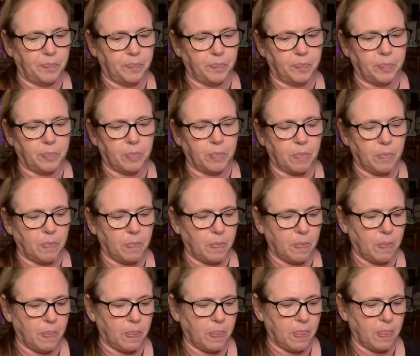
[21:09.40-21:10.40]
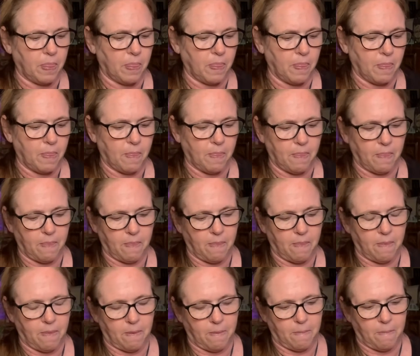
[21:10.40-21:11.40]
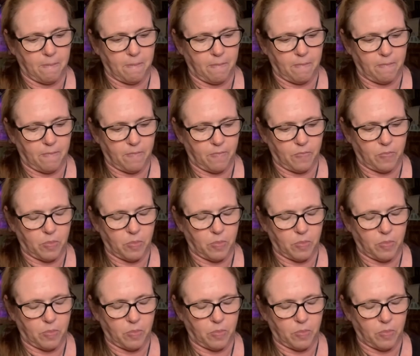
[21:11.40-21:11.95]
No one is speaking in this clip.